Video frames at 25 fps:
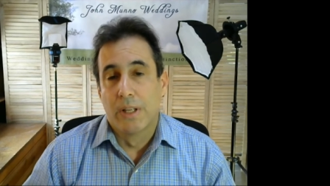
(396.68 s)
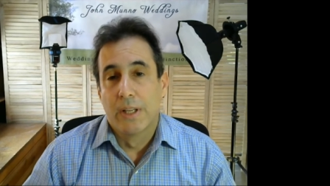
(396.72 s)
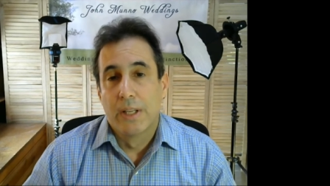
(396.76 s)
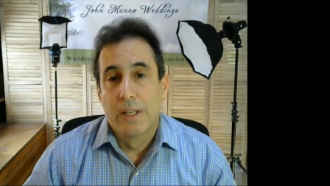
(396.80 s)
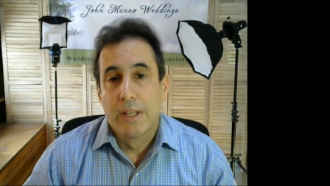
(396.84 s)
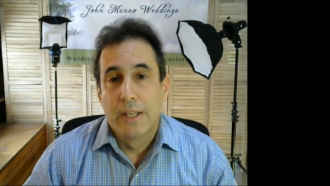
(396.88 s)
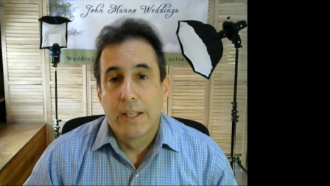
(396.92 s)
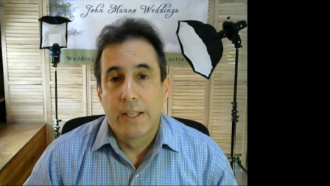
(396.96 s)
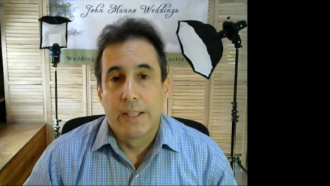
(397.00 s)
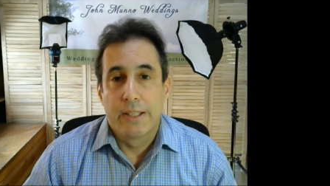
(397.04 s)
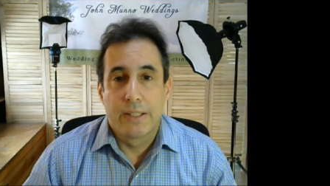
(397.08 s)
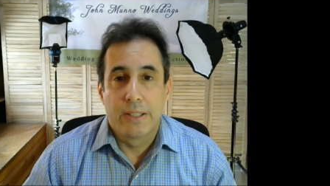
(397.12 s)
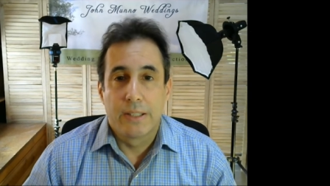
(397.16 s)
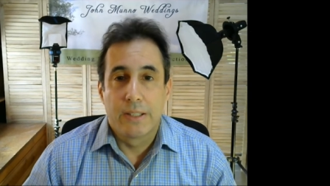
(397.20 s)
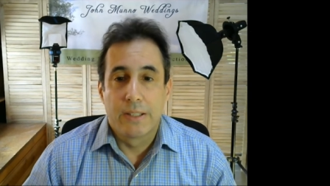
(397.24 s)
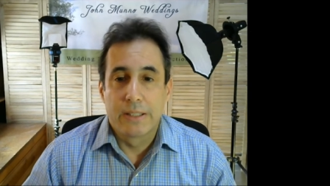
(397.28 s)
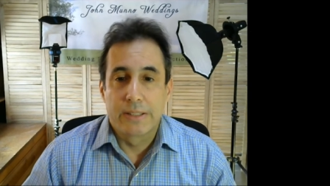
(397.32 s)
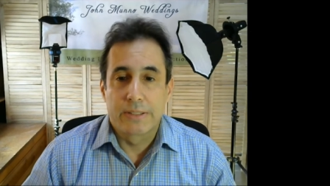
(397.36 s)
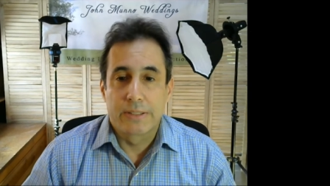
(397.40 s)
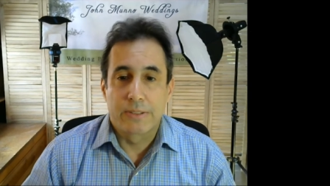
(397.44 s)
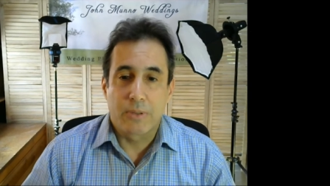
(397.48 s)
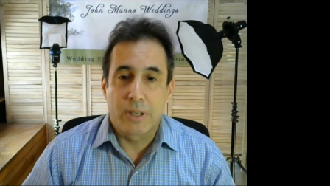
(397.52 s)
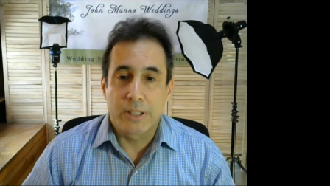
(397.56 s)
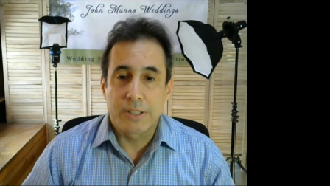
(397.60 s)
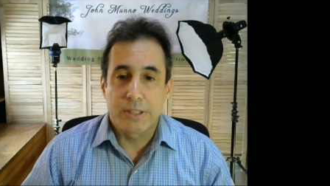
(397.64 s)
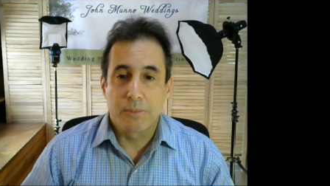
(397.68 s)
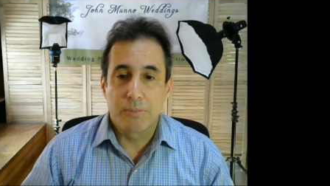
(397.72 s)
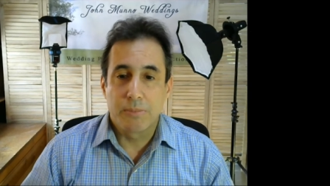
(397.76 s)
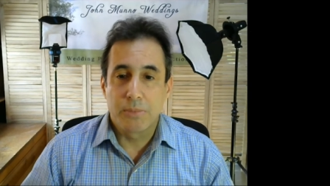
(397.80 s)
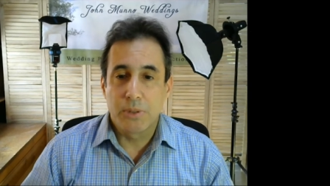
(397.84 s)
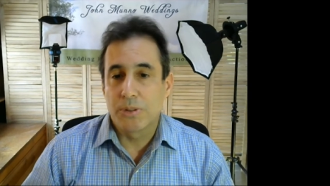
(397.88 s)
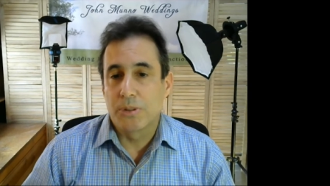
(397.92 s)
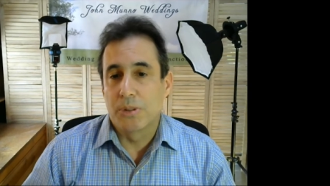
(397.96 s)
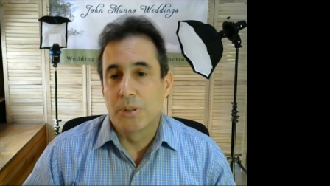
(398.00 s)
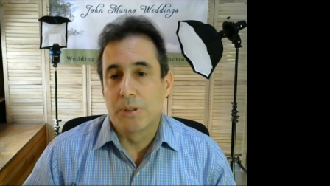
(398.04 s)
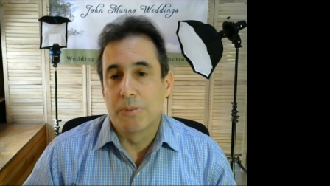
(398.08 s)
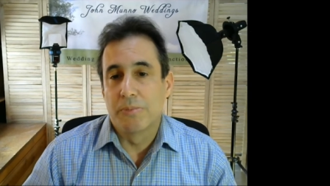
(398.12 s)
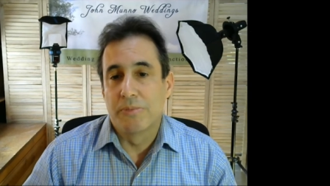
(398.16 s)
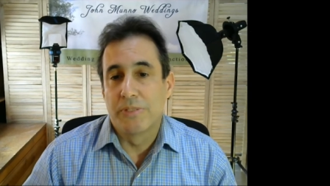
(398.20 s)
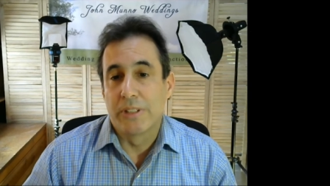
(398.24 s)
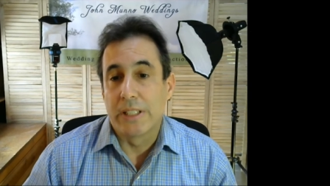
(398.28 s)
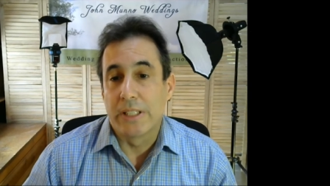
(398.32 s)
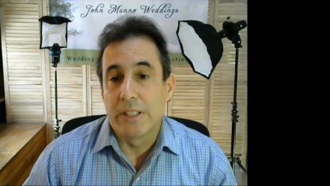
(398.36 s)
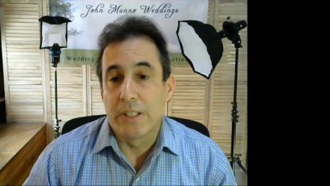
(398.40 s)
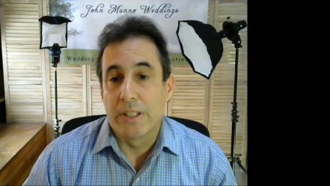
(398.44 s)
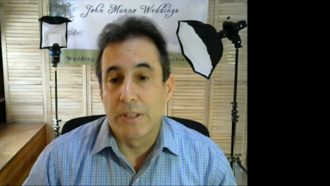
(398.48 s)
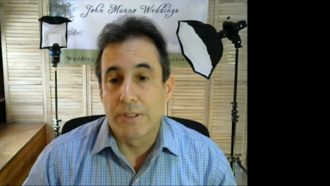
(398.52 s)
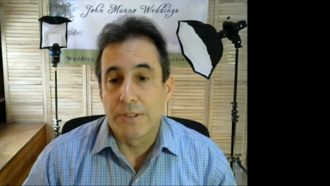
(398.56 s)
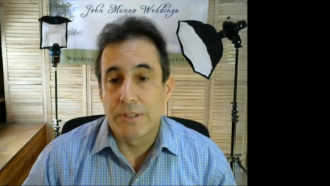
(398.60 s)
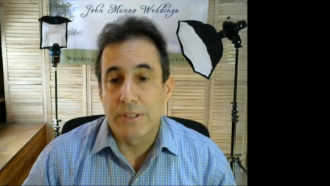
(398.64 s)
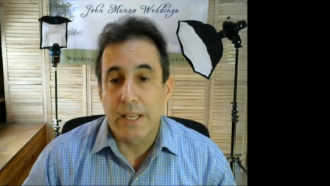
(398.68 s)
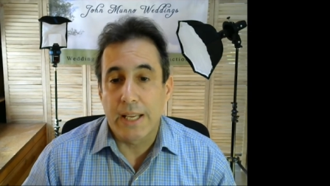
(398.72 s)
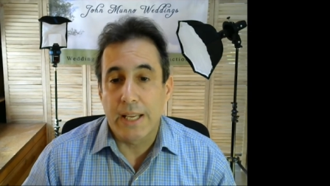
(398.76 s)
You know, let's watch some YouTube videos.